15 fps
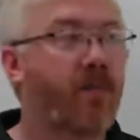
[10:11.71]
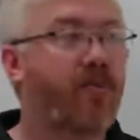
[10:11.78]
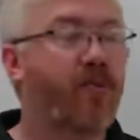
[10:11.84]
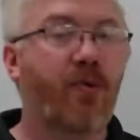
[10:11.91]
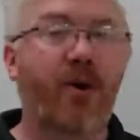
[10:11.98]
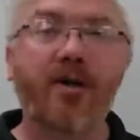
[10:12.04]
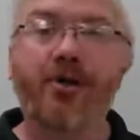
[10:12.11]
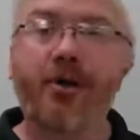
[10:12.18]

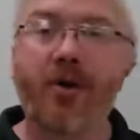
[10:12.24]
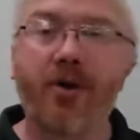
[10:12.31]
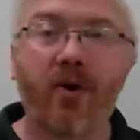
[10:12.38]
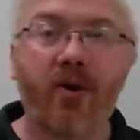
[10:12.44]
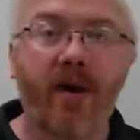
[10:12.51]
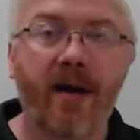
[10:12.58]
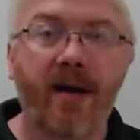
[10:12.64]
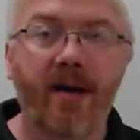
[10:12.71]
pressure
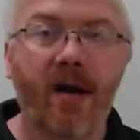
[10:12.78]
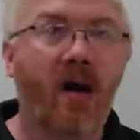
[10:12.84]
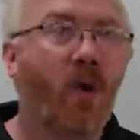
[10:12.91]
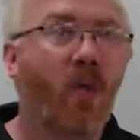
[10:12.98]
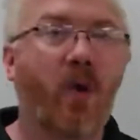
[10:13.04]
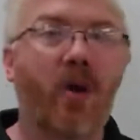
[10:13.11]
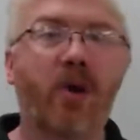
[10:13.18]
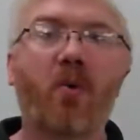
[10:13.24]
you're in,
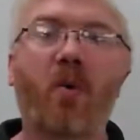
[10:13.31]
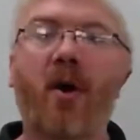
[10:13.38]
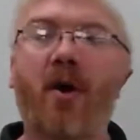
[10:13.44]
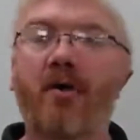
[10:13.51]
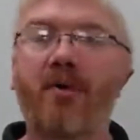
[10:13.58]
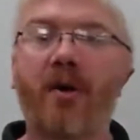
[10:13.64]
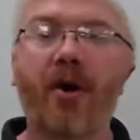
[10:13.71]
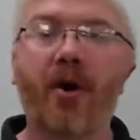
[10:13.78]
where you are
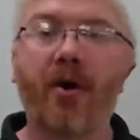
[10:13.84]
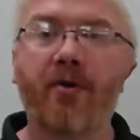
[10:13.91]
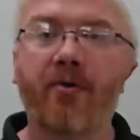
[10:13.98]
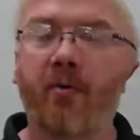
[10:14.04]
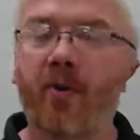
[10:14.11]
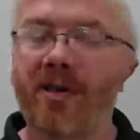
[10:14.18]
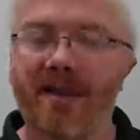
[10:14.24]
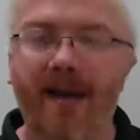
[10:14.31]
on the earth,
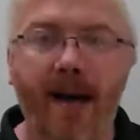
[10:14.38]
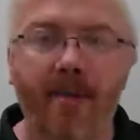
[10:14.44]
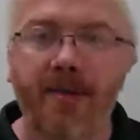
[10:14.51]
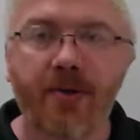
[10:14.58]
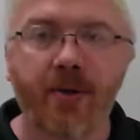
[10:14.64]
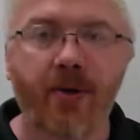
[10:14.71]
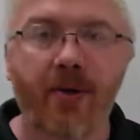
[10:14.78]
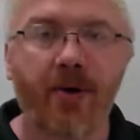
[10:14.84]
what
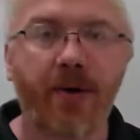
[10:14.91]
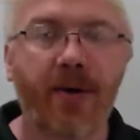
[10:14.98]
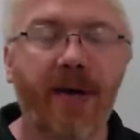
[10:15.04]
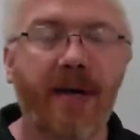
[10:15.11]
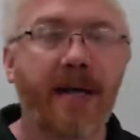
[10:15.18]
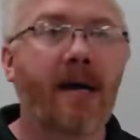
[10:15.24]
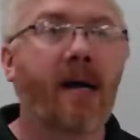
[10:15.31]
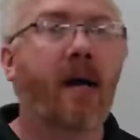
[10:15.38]
laboratory you're in.